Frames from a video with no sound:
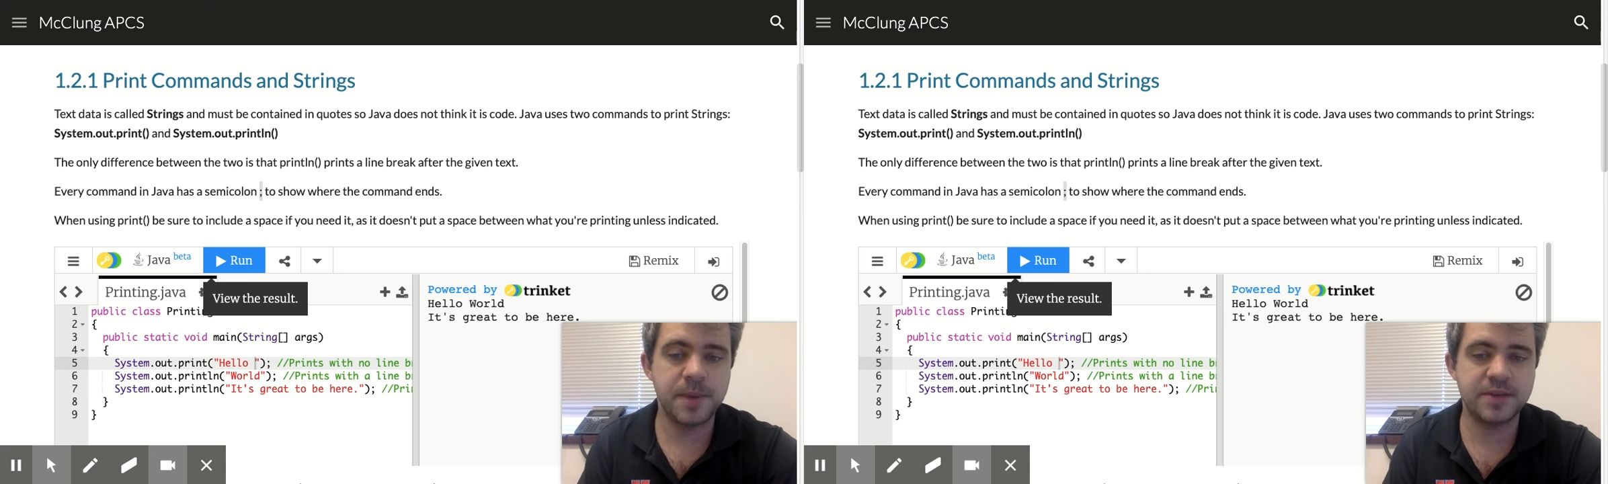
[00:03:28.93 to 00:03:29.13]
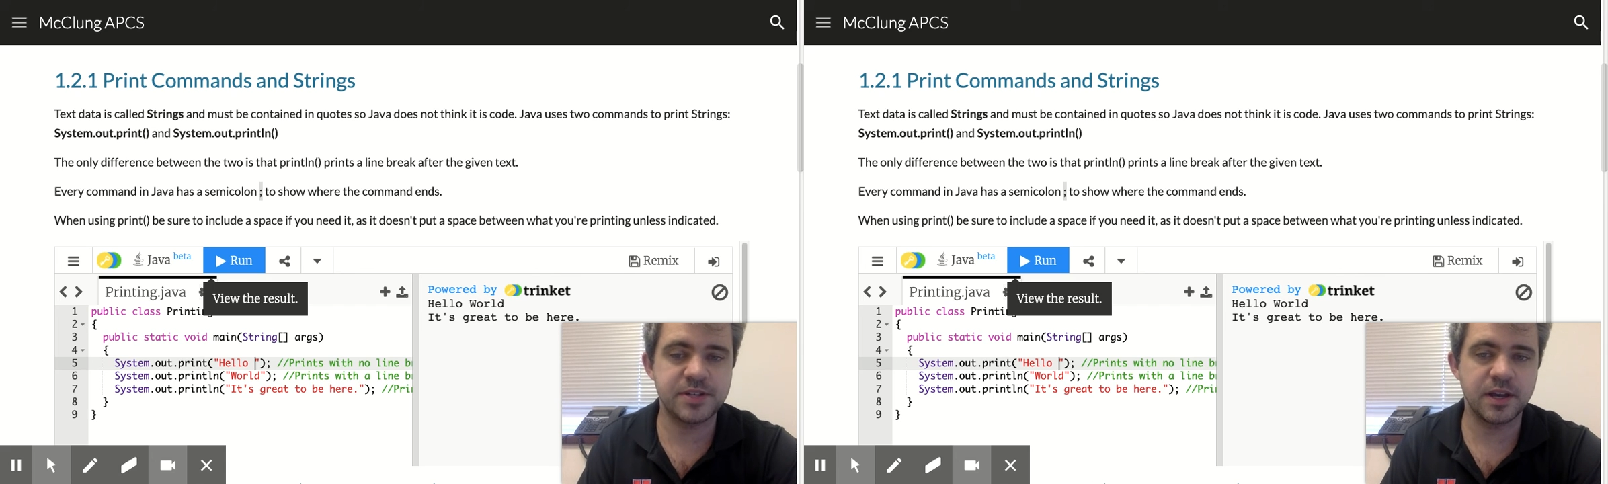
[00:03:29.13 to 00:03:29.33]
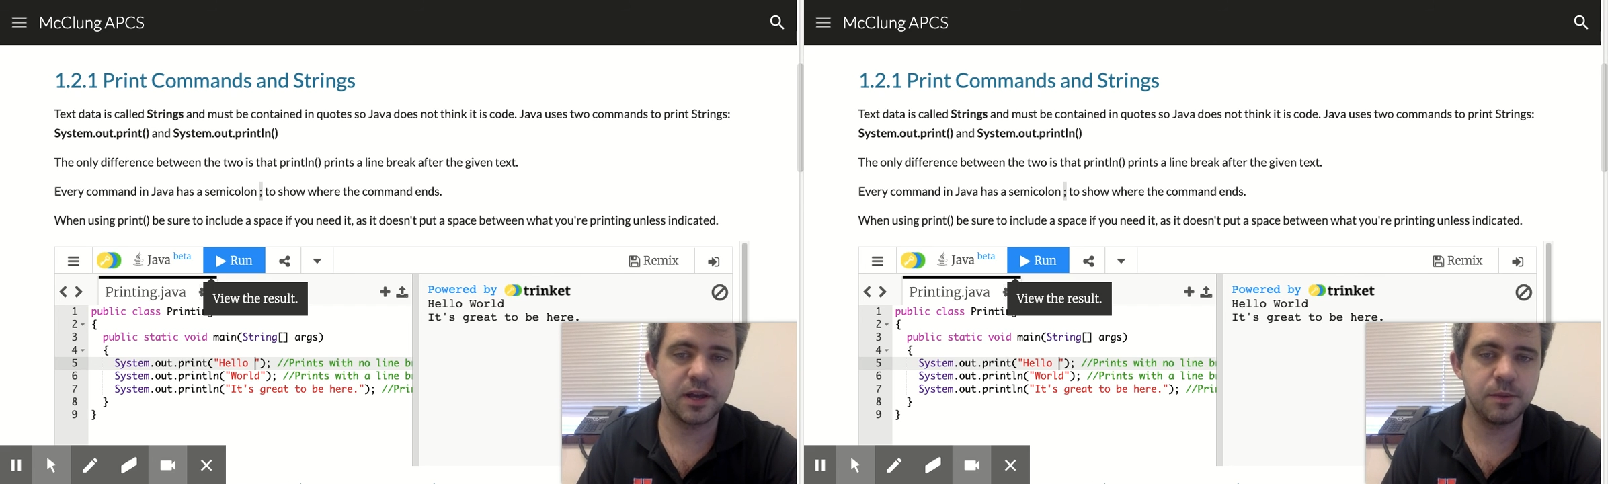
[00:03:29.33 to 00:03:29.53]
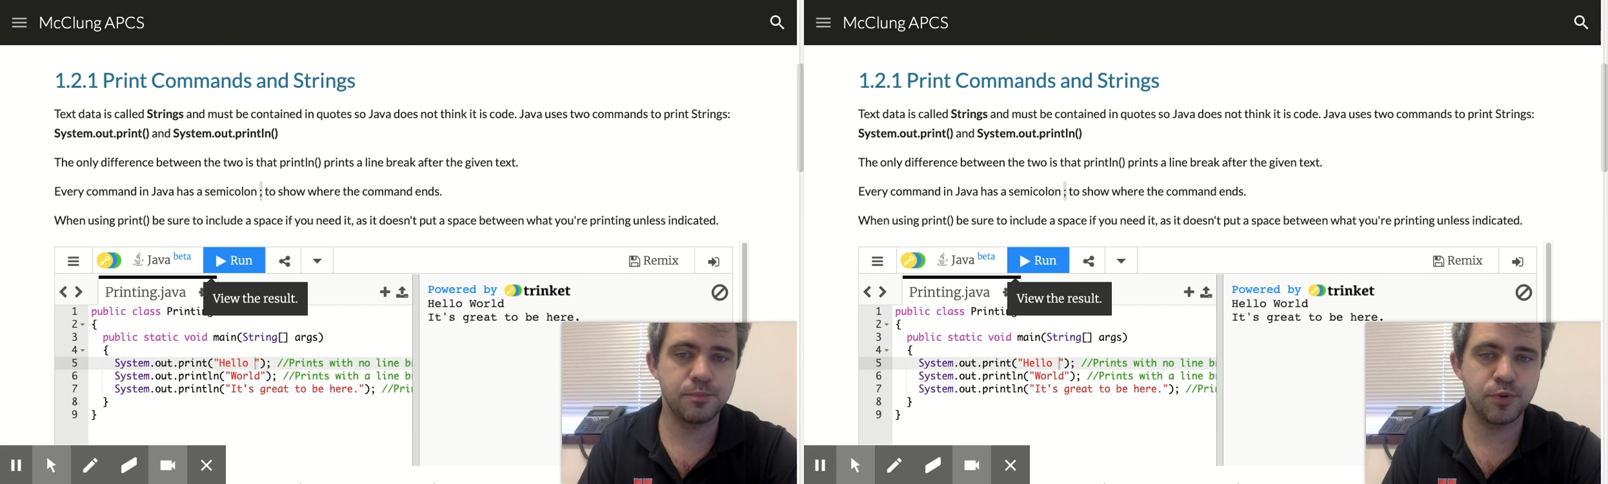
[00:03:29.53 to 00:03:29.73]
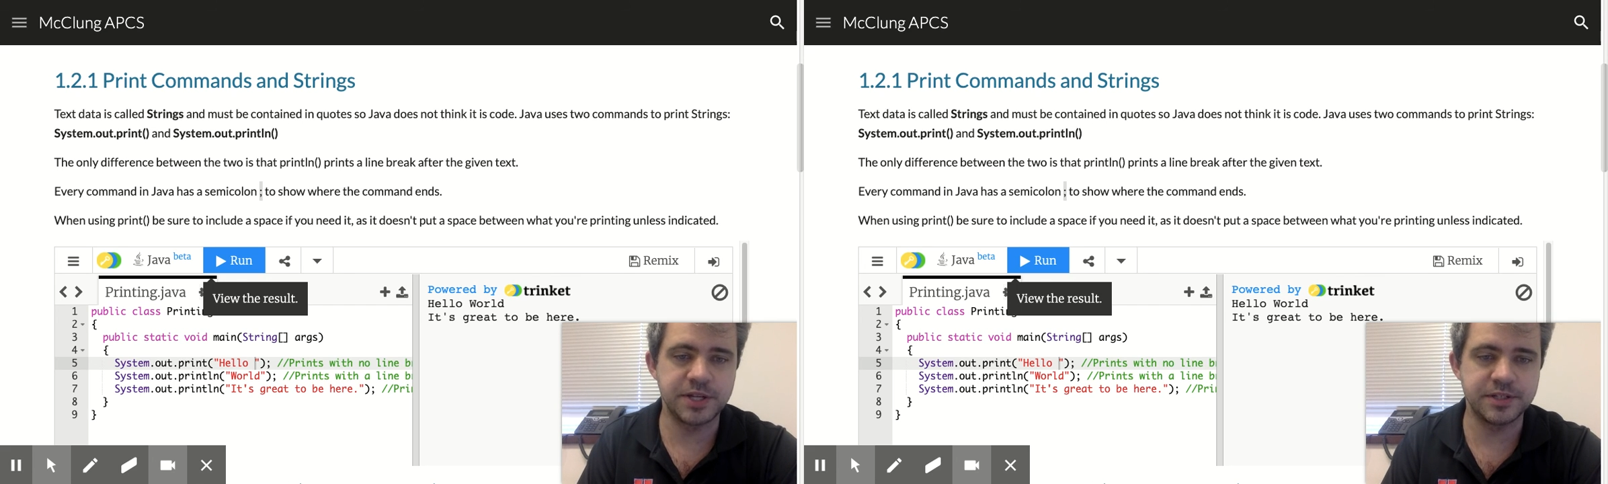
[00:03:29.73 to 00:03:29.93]
basic
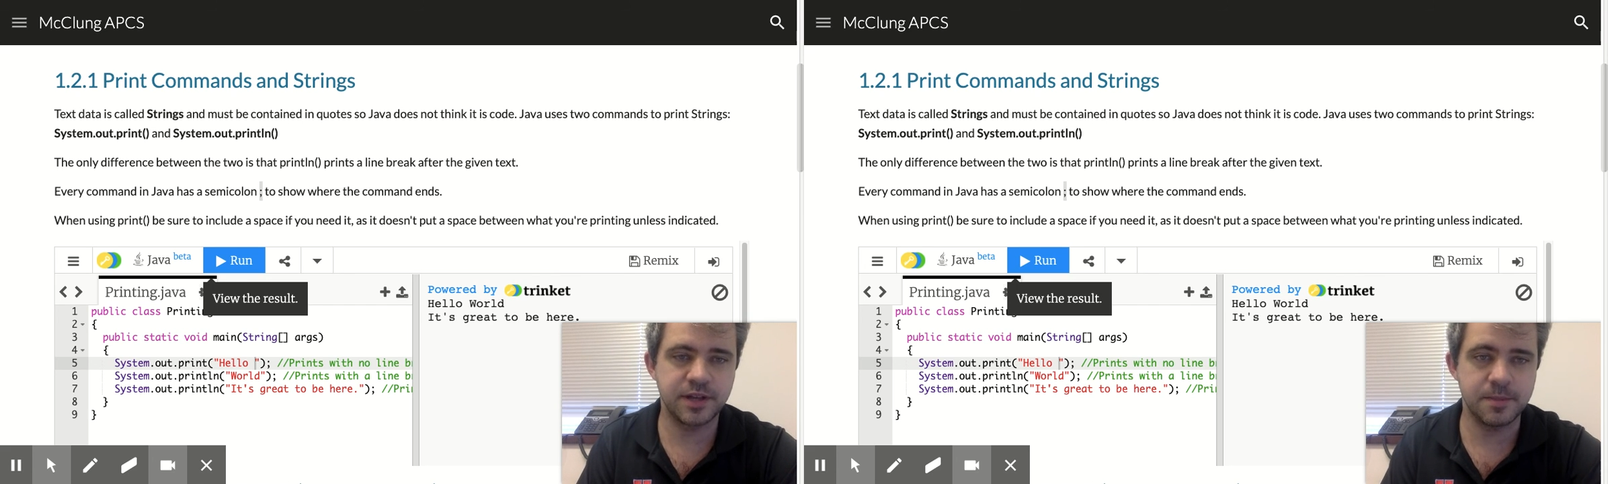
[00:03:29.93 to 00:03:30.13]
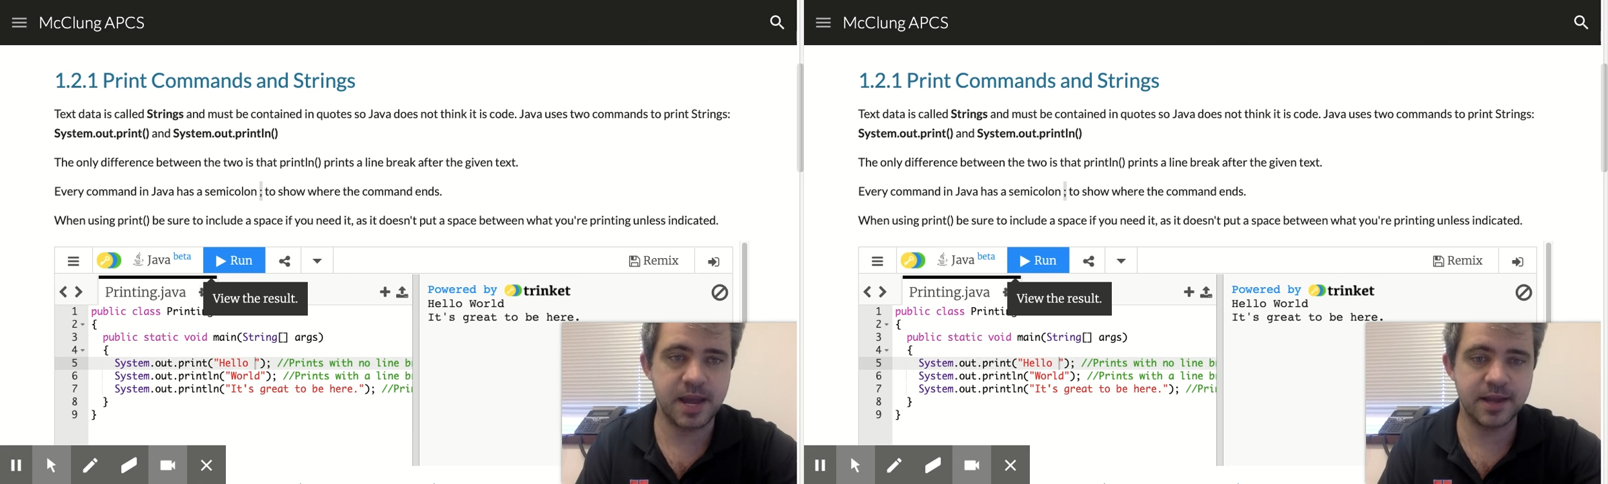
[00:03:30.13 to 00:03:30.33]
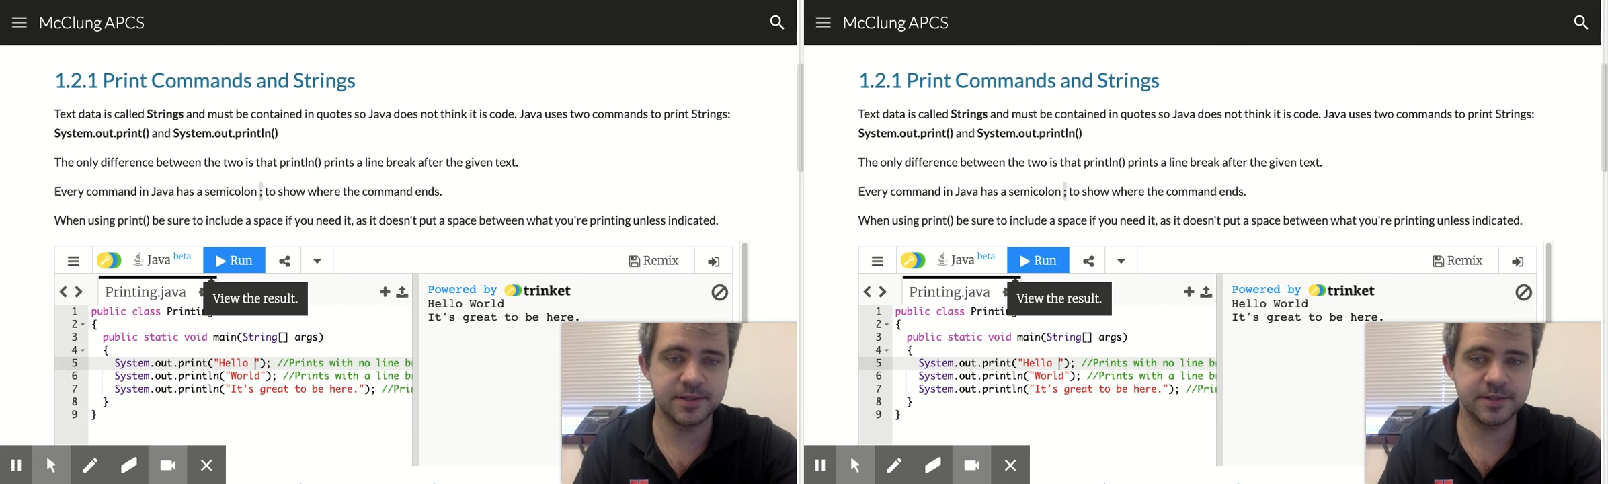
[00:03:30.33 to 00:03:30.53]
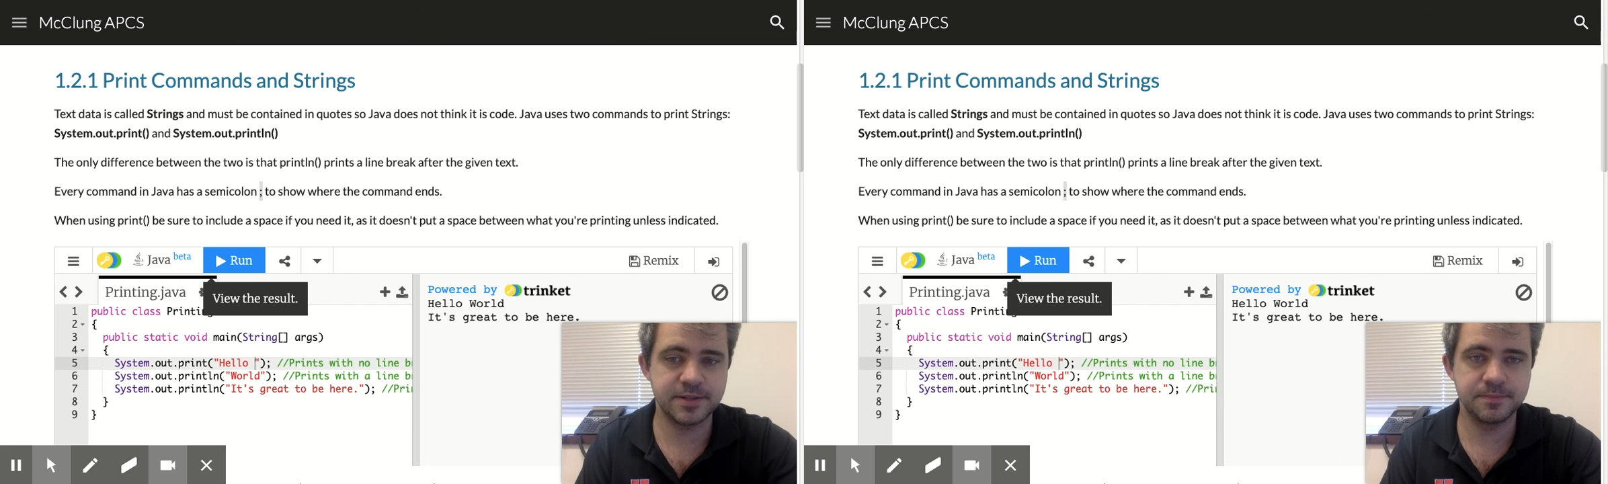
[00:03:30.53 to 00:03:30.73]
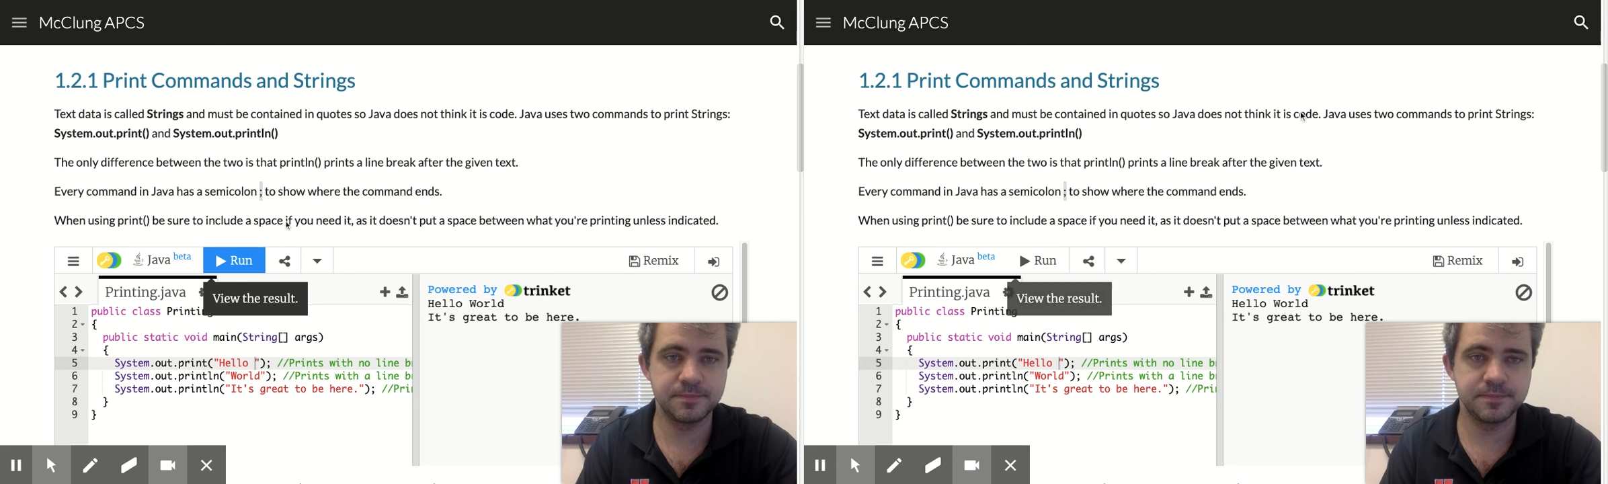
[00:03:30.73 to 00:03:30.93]
print
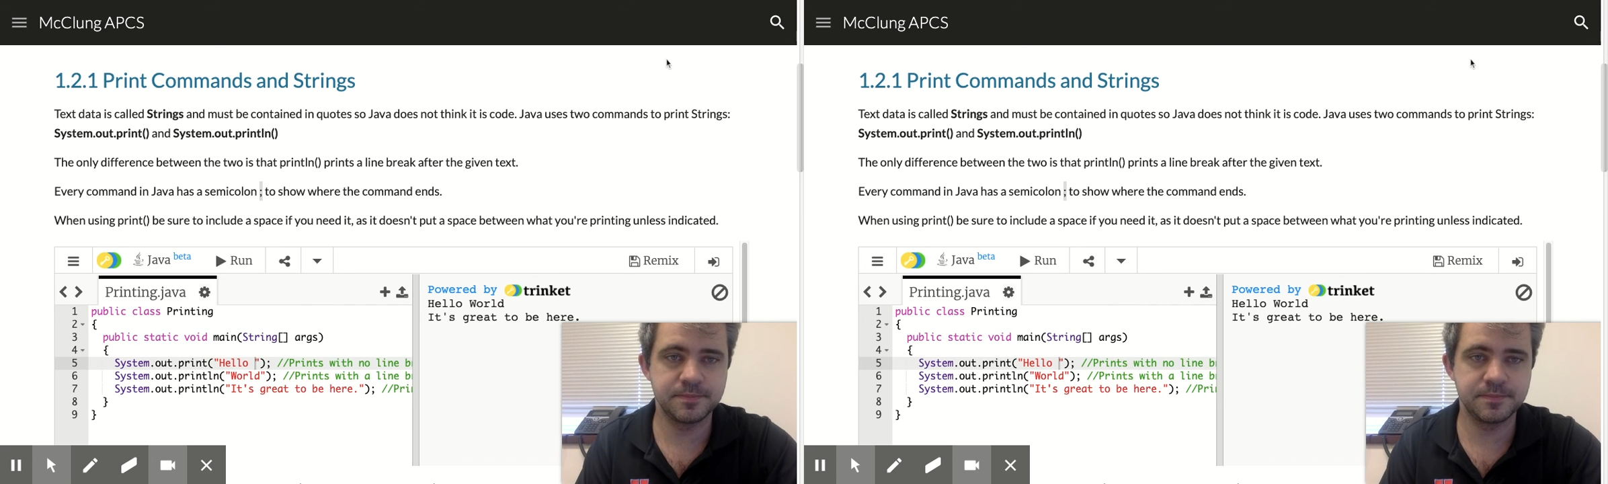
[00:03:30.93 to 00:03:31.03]
commands.